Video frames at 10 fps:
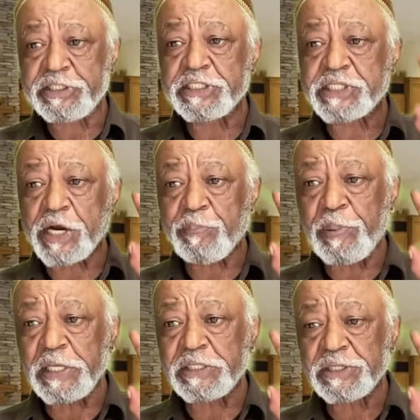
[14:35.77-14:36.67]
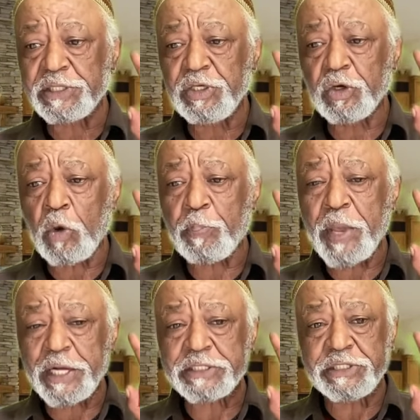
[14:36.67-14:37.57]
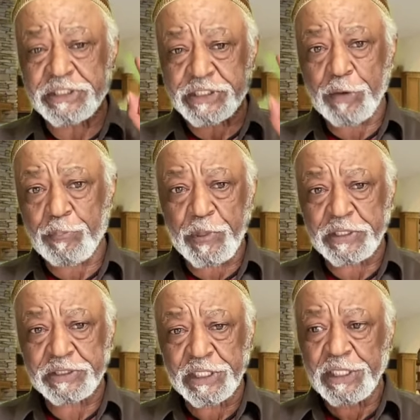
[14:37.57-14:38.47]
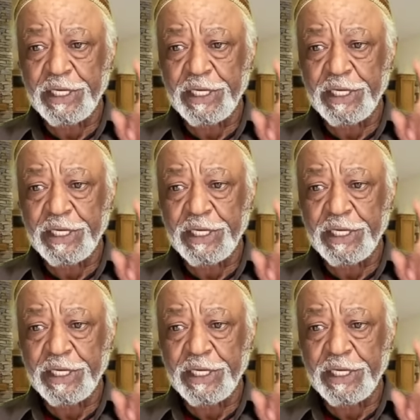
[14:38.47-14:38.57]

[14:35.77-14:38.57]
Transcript: deserve peace. Europeans deserve peace.